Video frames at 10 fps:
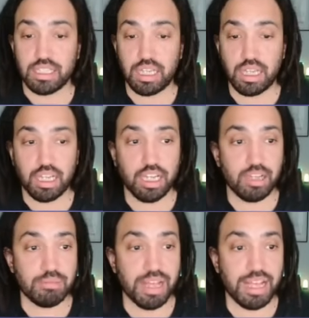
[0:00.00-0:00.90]

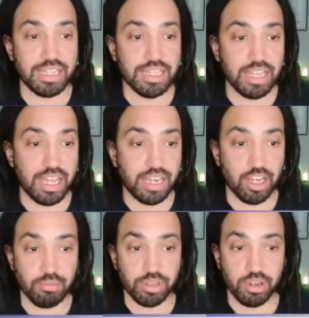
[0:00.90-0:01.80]
And then
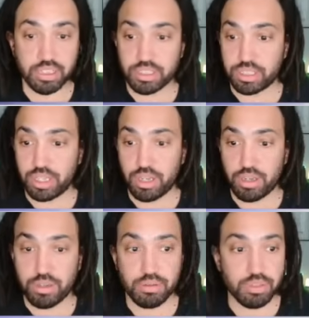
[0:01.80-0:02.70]
I'm going to
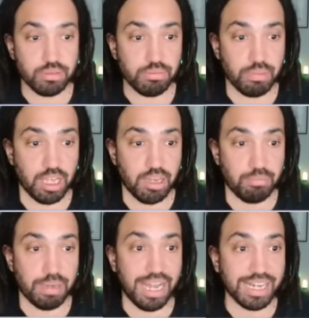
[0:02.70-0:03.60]
go
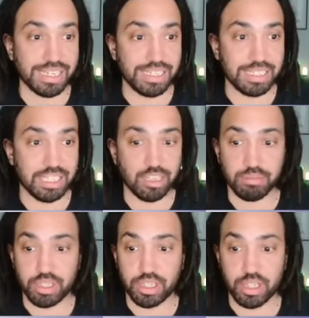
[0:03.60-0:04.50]
back, and I'm
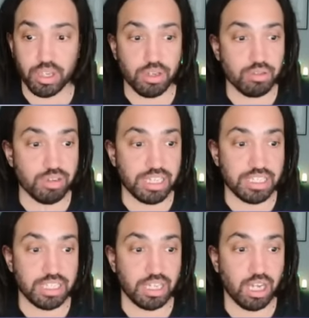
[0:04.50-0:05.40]
going to go
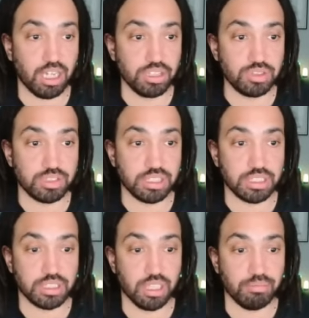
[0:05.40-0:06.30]
greater than 100 this
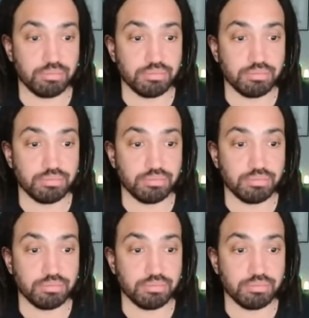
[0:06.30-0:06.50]
time.